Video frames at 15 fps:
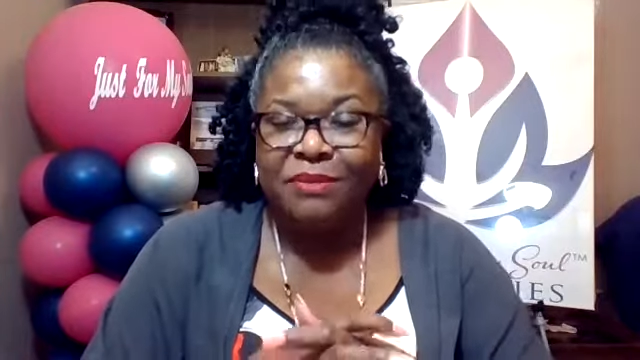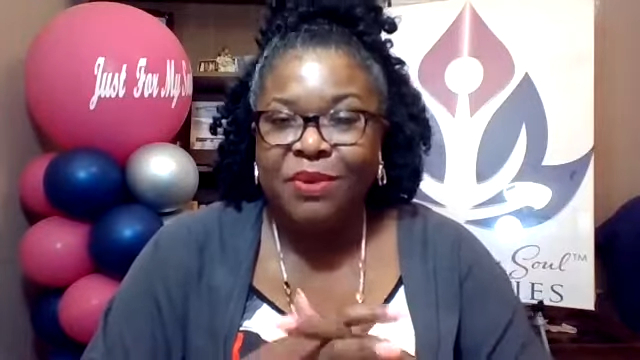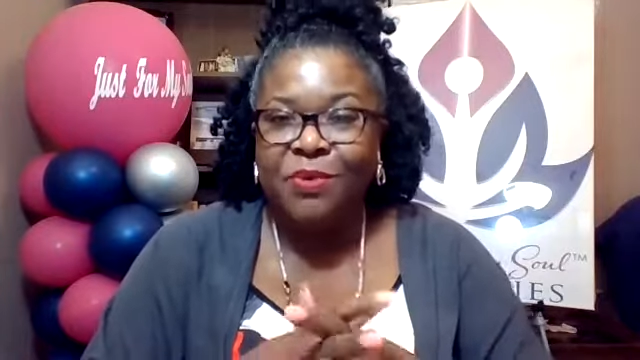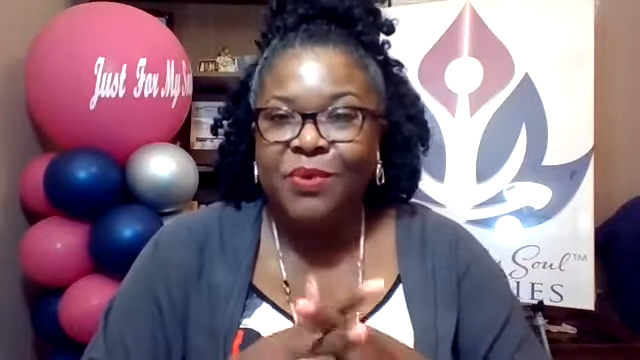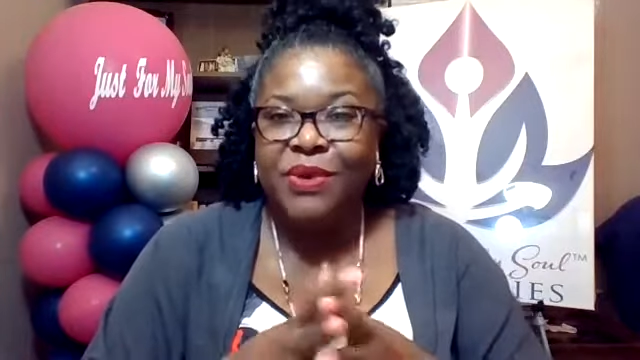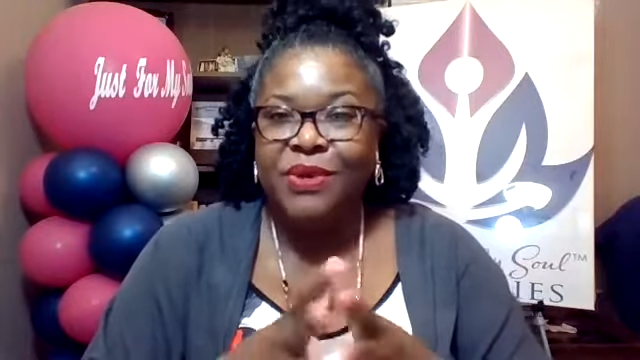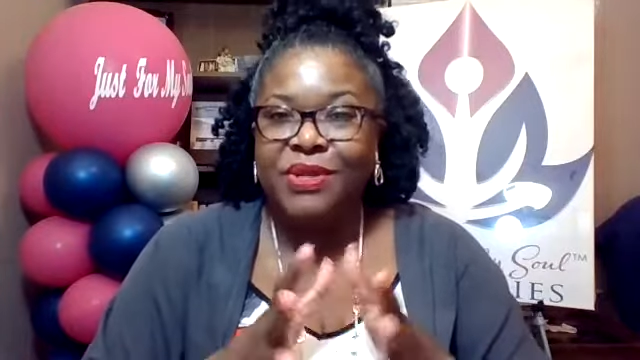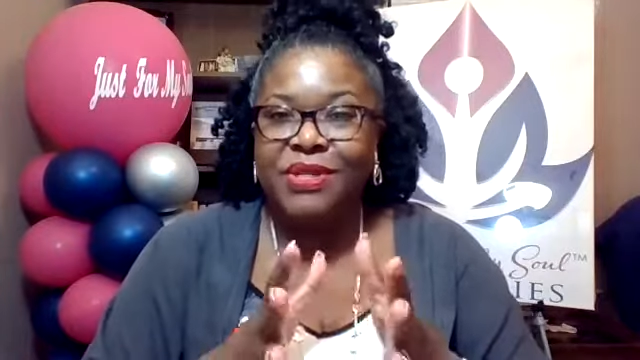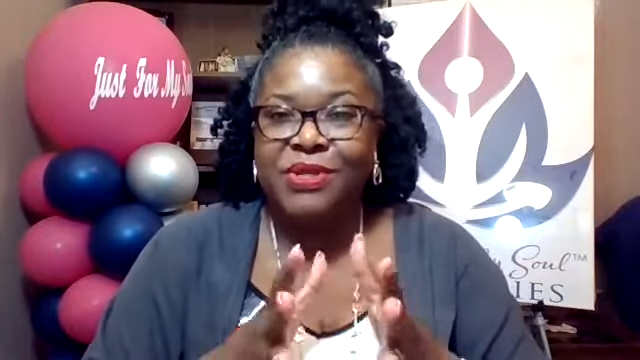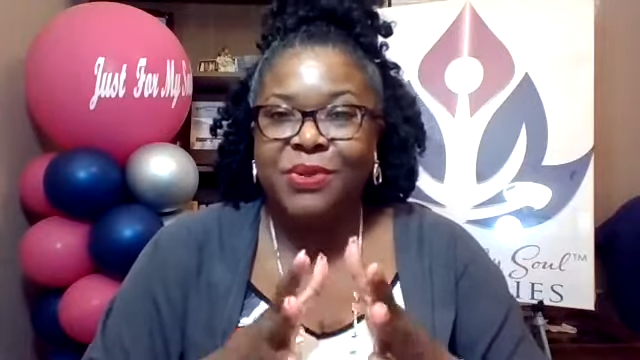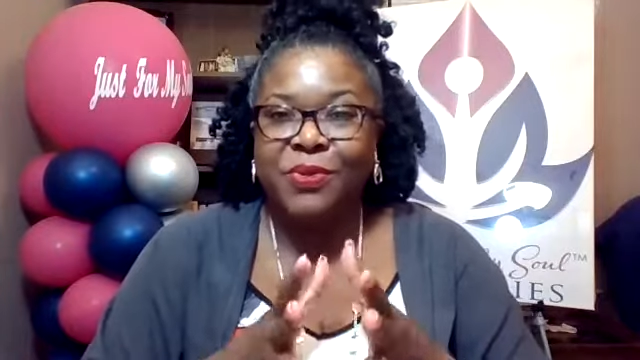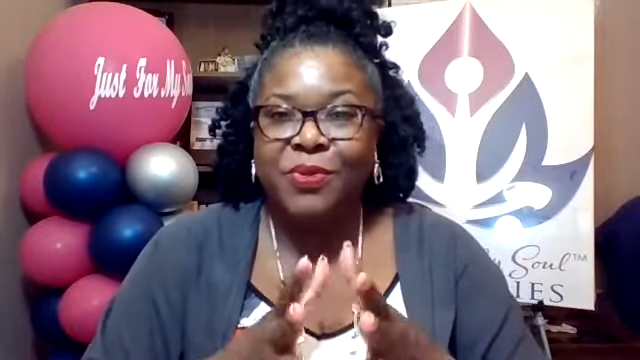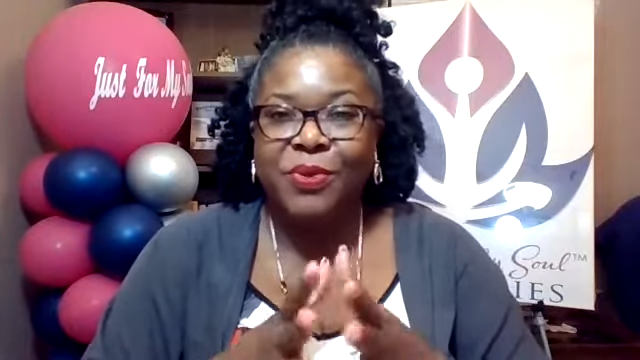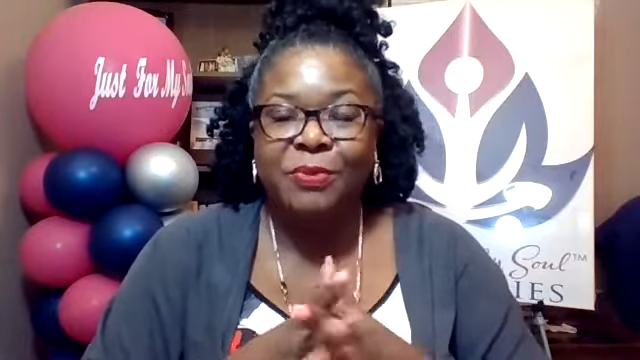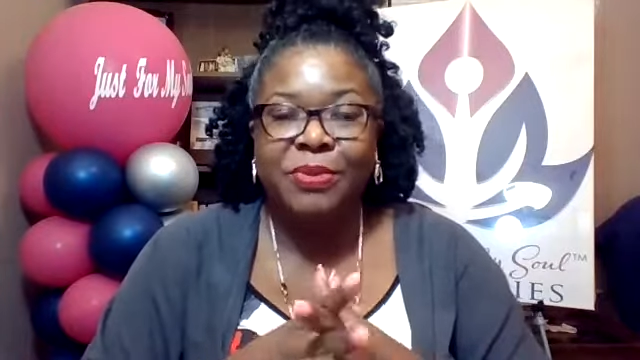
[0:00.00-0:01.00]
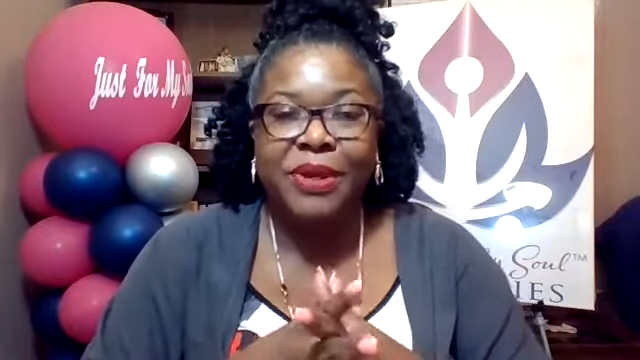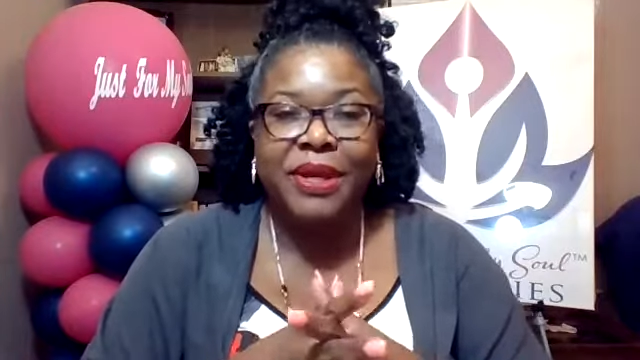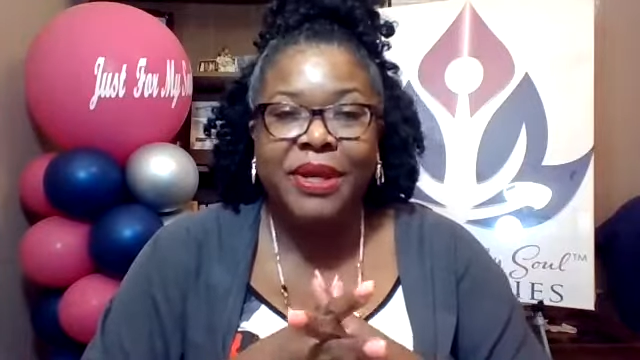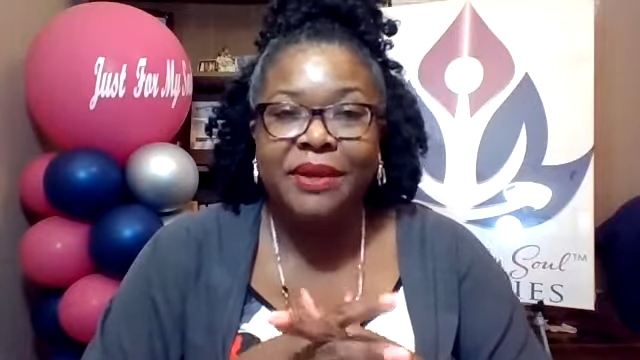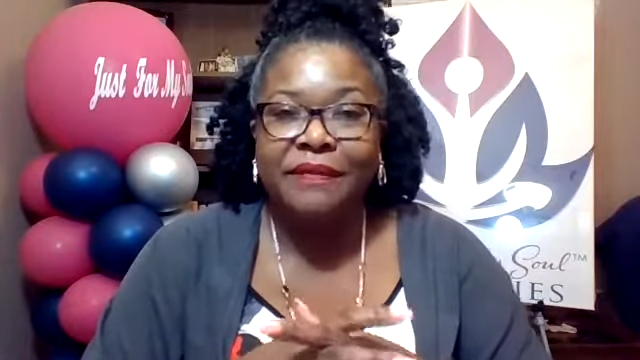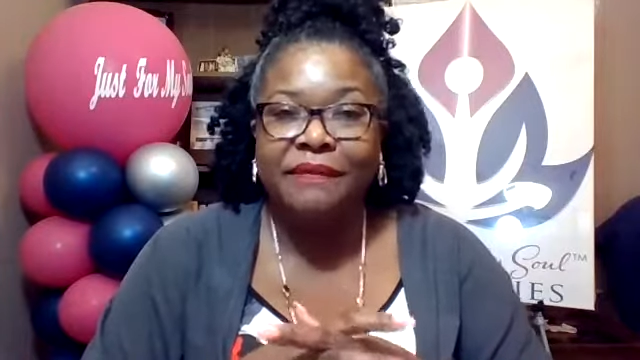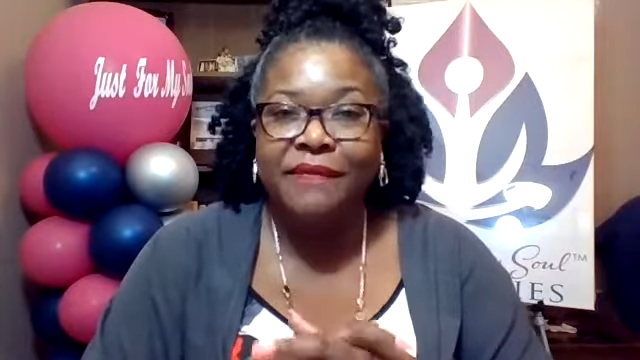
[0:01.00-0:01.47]
but we're just a group of
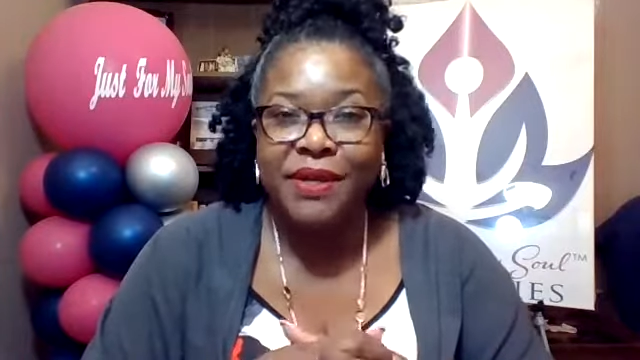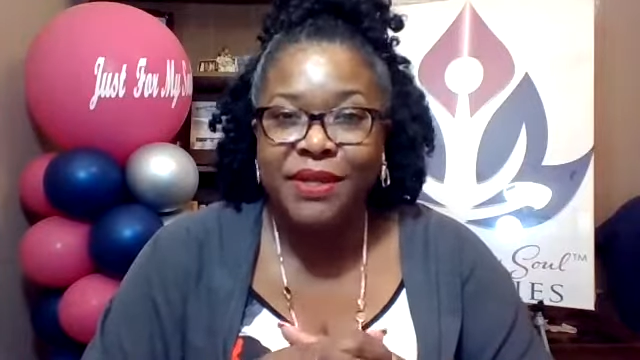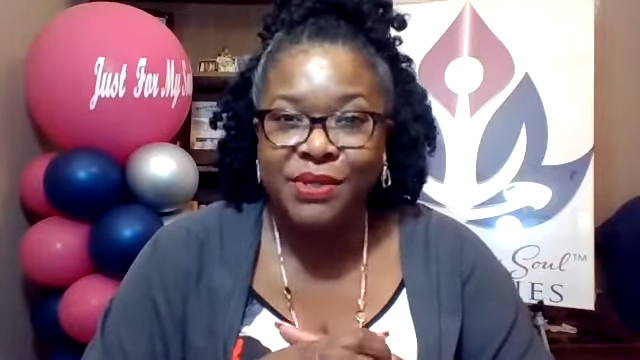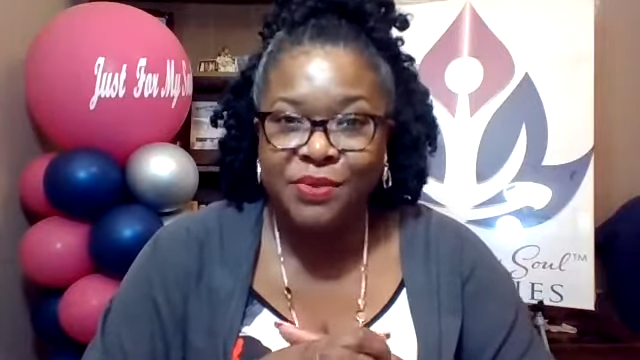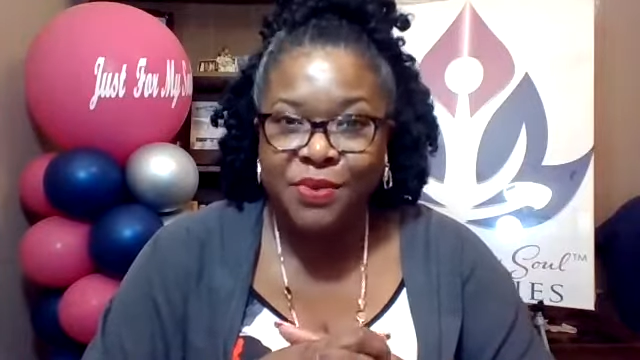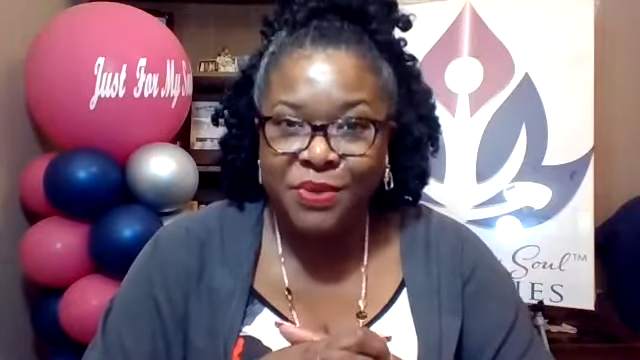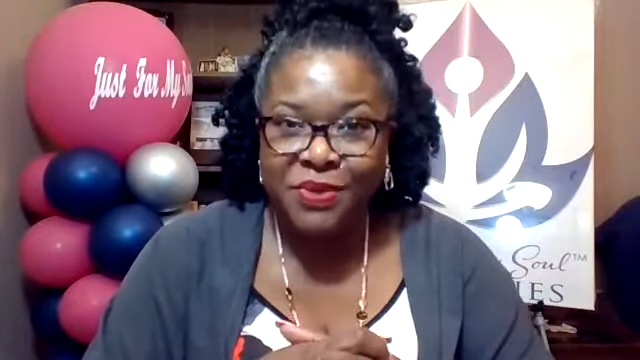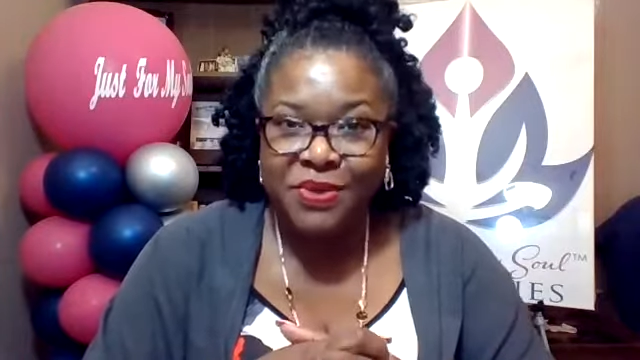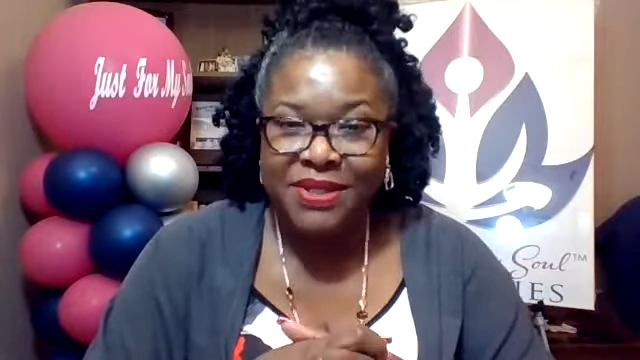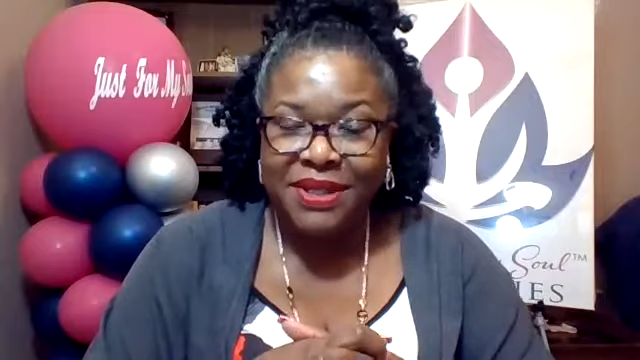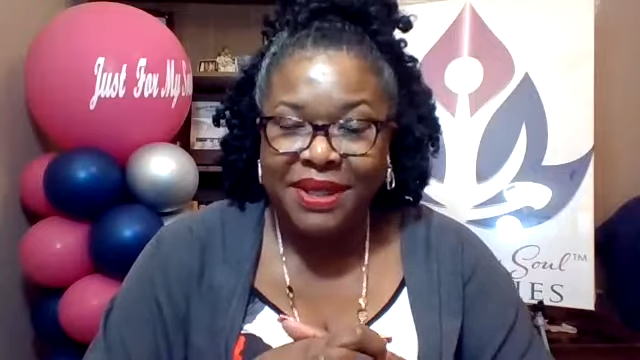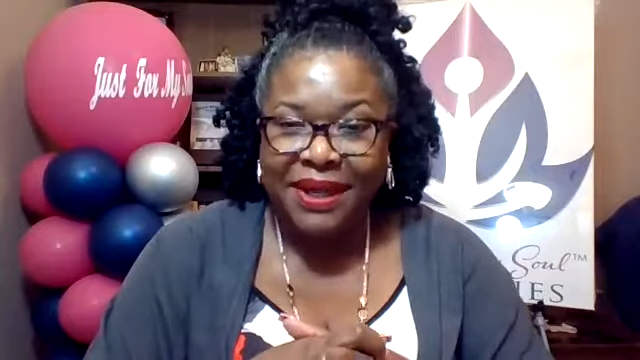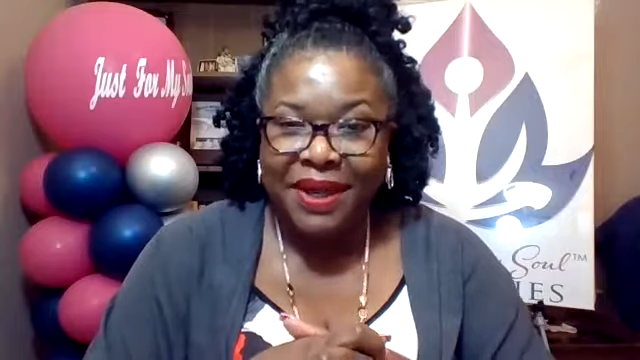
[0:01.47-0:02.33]
individuals